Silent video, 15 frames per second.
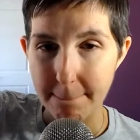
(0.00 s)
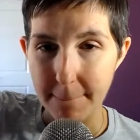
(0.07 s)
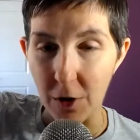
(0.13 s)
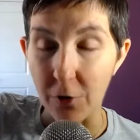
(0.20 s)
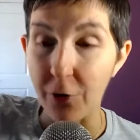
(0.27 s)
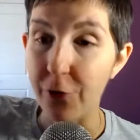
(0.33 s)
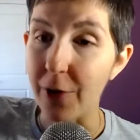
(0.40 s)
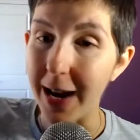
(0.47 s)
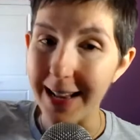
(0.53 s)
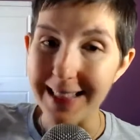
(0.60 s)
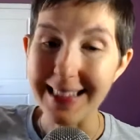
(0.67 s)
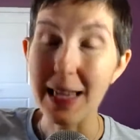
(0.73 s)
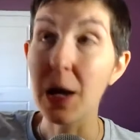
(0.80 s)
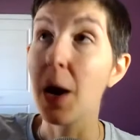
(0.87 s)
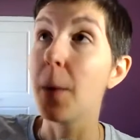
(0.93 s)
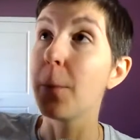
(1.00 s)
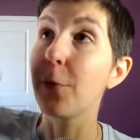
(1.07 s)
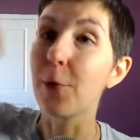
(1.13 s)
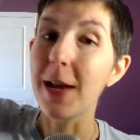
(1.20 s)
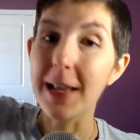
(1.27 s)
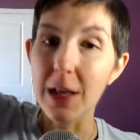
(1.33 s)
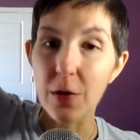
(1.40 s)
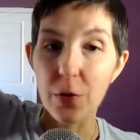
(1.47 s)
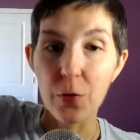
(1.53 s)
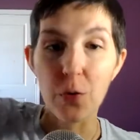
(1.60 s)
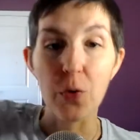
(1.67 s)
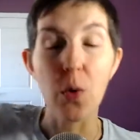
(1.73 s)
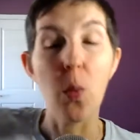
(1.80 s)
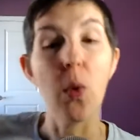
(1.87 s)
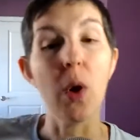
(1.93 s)
finally breaking
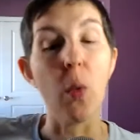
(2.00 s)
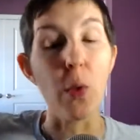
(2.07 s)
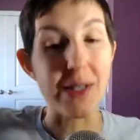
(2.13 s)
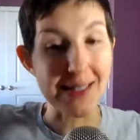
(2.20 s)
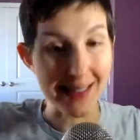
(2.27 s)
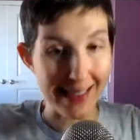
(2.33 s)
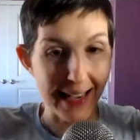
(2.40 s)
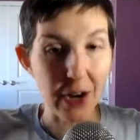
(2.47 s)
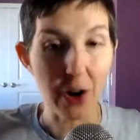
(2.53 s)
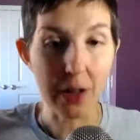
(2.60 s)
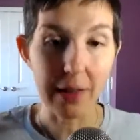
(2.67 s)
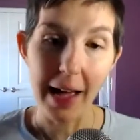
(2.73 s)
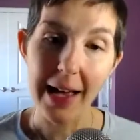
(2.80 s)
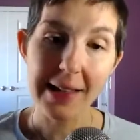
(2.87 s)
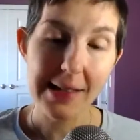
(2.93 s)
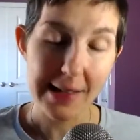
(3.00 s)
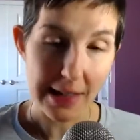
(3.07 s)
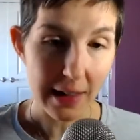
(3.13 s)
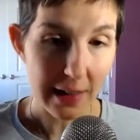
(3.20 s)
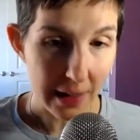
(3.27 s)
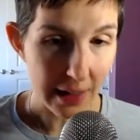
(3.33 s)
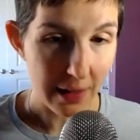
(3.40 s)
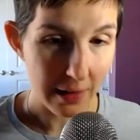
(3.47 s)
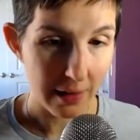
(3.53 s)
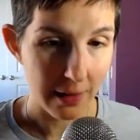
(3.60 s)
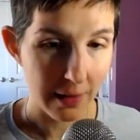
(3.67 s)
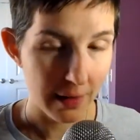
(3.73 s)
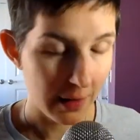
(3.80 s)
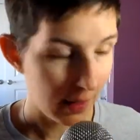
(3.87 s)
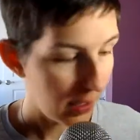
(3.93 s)
through what was their glass ceiling,
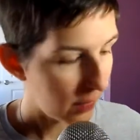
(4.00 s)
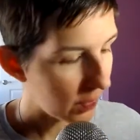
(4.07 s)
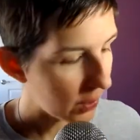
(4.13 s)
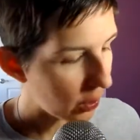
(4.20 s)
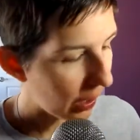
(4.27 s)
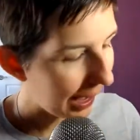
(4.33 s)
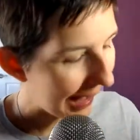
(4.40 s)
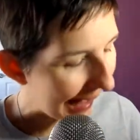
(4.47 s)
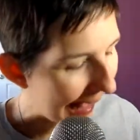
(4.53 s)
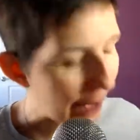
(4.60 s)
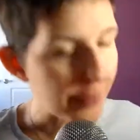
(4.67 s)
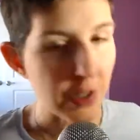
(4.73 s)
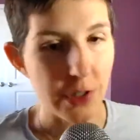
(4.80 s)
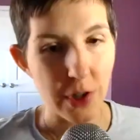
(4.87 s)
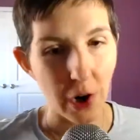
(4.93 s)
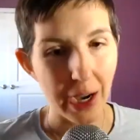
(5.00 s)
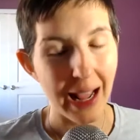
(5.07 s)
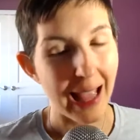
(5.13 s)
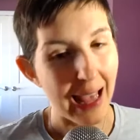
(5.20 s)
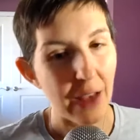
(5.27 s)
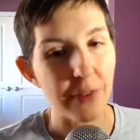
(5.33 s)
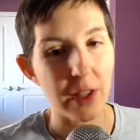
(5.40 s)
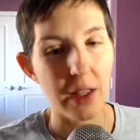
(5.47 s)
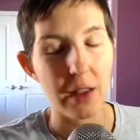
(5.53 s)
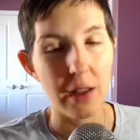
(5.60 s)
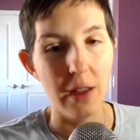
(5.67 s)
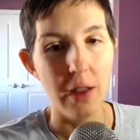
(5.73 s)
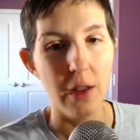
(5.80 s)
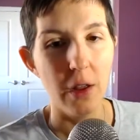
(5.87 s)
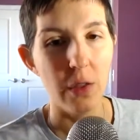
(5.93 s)
then you have to start having
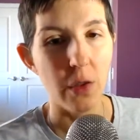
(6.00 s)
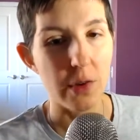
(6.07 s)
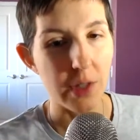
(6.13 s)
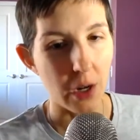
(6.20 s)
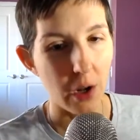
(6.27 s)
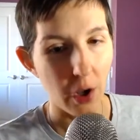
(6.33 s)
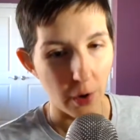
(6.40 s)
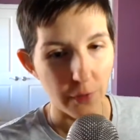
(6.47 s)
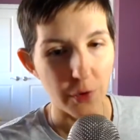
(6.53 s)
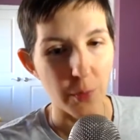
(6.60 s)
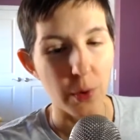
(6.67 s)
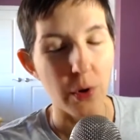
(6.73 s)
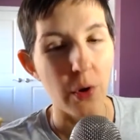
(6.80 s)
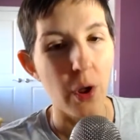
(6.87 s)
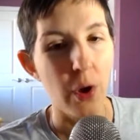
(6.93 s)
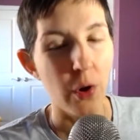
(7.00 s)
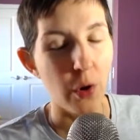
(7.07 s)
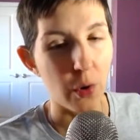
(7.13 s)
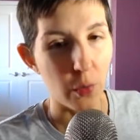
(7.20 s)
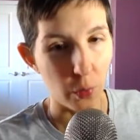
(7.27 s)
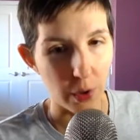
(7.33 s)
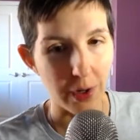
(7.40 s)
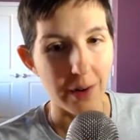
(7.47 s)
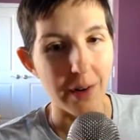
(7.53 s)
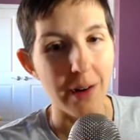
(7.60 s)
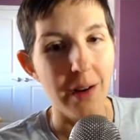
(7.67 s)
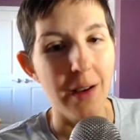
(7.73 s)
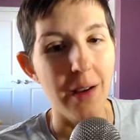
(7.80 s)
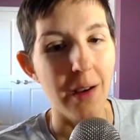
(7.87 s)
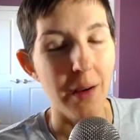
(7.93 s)
those uncomfortable career
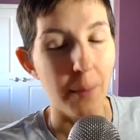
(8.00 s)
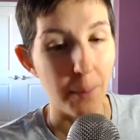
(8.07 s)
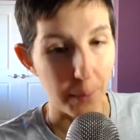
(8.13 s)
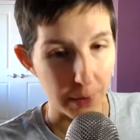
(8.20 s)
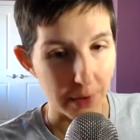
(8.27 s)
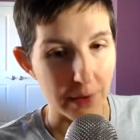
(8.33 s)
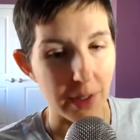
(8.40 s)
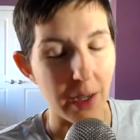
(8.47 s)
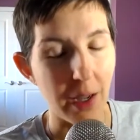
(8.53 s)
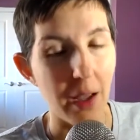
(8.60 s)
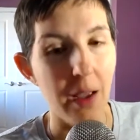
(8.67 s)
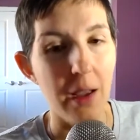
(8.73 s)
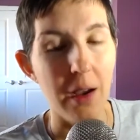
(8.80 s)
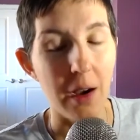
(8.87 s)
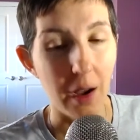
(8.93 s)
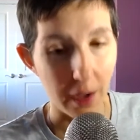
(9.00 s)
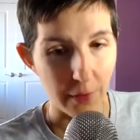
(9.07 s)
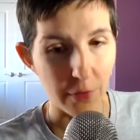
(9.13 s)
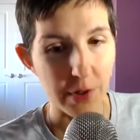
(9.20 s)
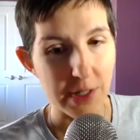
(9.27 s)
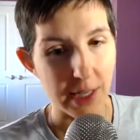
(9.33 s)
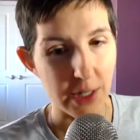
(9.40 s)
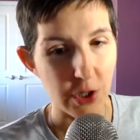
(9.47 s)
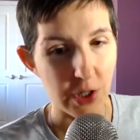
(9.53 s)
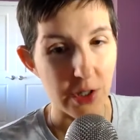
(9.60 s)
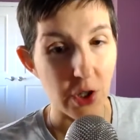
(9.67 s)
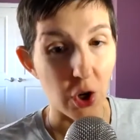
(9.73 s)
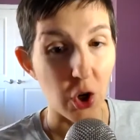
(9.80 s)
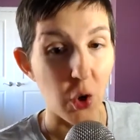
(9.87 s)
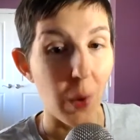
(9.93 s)
building conversations.
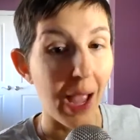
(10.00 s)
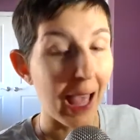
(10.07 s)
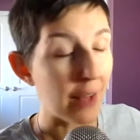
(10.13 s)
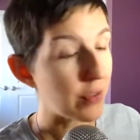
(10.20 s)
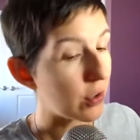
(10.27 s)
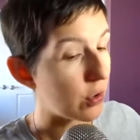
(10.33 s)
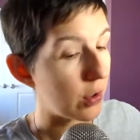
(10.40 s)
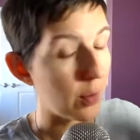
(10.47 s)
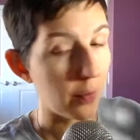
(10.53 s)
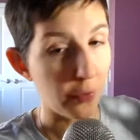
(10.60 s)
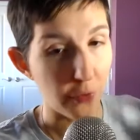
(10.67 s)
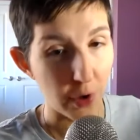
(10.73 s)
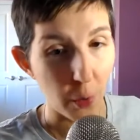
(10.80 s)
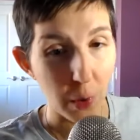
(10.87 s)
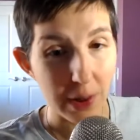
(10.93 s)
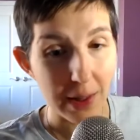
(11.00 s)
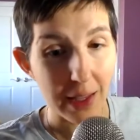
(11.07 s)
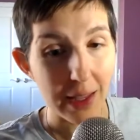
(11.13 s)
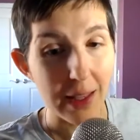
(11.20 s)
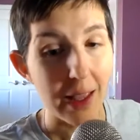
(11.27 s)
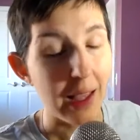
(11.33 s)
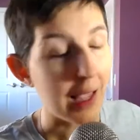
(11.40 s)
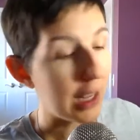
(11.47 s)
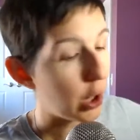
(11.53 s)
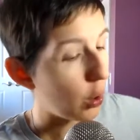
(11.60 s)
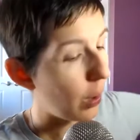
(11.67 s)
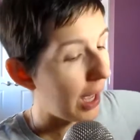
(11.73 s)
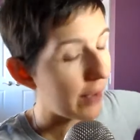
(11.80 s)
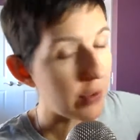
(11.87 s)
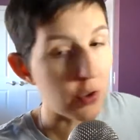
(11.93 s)
And you have to do them frequently, and you
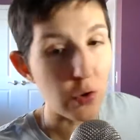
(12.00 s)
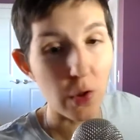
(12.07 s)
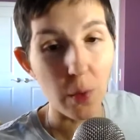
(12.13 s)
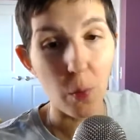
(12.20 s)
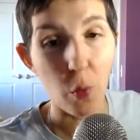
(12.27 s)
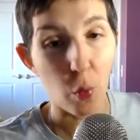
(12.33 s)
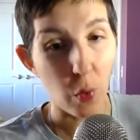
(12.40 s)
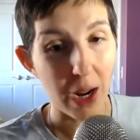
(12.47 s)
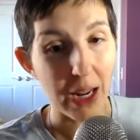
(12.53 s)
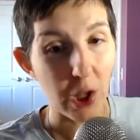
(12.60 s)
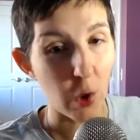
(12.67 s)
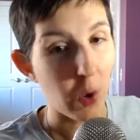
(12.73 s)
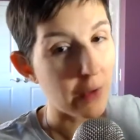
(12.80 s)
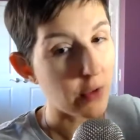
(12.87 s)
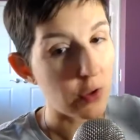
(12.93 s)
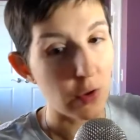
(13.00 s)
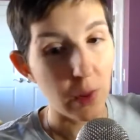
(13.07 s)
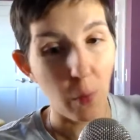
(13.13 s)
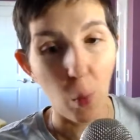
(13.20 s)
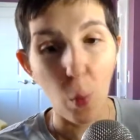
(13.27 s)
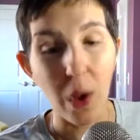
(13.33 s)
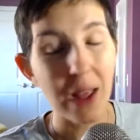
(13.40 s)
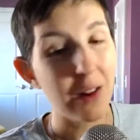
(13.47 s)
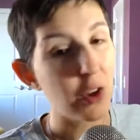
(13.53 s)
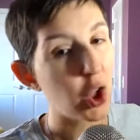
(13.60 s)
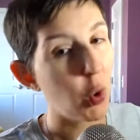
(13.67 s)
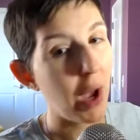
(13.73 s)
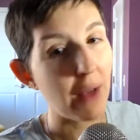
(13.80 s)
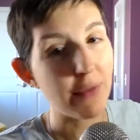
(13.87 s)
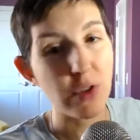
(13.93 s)
have to do them right. You have to do them well. You
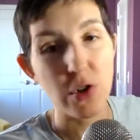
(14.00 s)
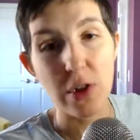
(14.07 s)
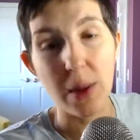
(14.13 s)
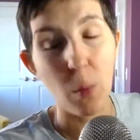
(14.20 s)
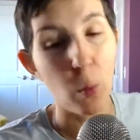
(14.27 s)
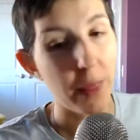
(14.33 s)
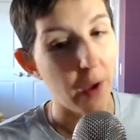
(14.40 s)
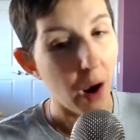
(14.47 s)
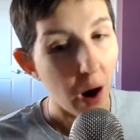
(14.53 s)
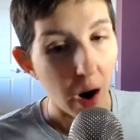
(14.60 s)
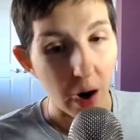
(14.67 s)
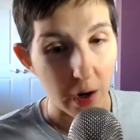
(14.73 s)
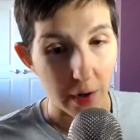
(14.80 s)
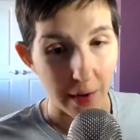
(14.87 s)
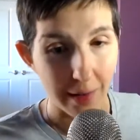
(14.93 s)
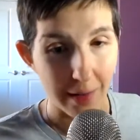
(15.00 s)
have to do them with heart.